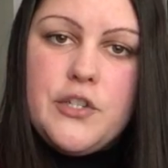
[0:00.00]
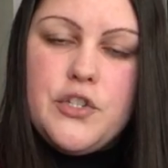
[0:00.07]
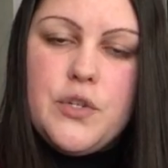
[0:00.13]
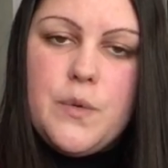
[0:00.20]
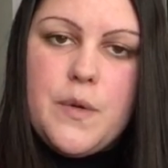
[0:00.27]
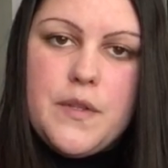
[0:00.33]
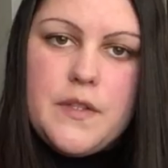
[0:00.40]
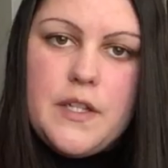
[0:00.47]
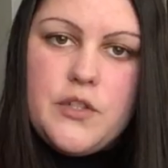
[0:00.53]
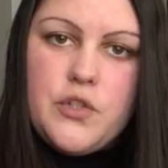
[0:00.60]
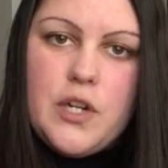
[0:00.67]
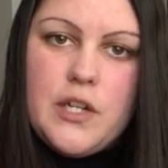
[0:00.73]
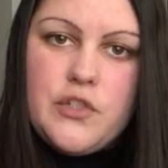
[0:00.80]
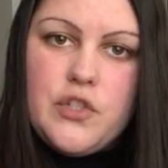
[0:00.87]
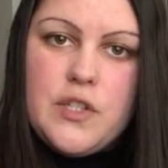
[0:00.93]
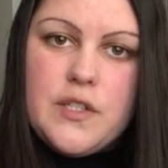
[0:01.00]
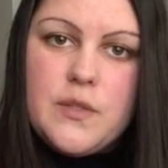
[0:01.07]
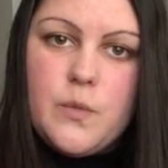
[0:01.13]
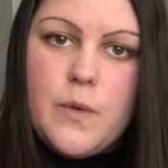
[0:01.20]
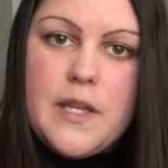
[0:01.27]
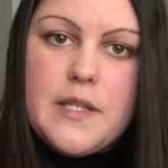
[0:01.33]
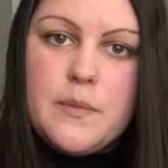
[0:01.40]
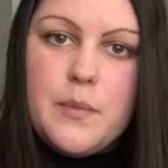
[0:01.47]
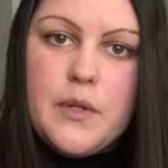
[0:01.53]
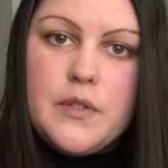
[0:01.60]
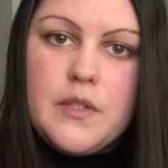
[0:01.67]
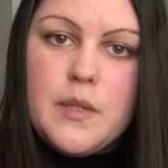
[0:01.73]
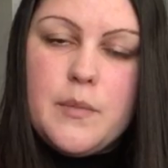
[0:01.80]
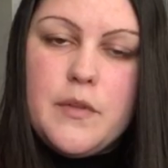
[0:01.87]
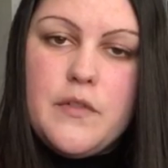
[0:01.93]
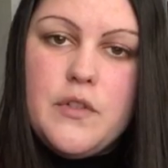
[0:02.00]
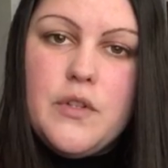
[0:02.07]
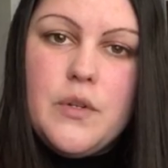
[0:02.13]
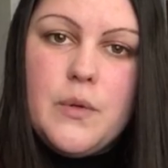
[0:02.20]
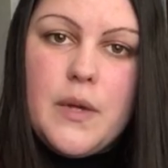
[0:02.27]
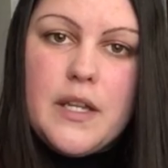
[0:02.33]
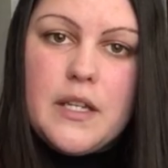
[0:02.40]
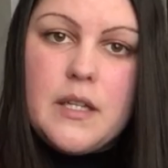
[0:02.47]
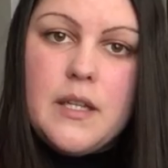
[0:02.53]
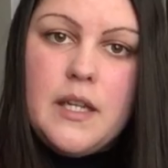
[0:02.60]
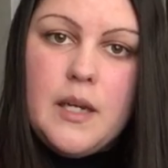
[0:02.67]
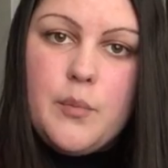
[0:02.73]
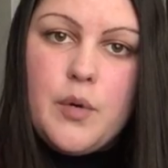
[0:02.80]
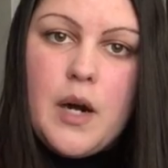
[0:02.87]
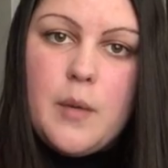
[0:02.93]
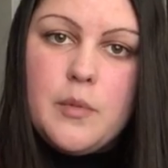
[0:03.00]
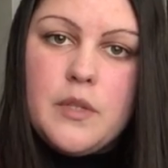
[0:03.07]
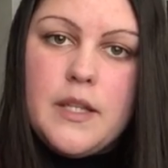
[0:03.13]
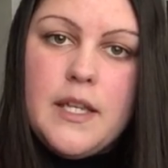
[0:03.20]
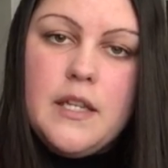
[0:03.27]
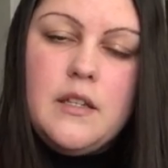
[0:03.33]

issue with nitrogenous waste buildup if you don't know how to clean it properly,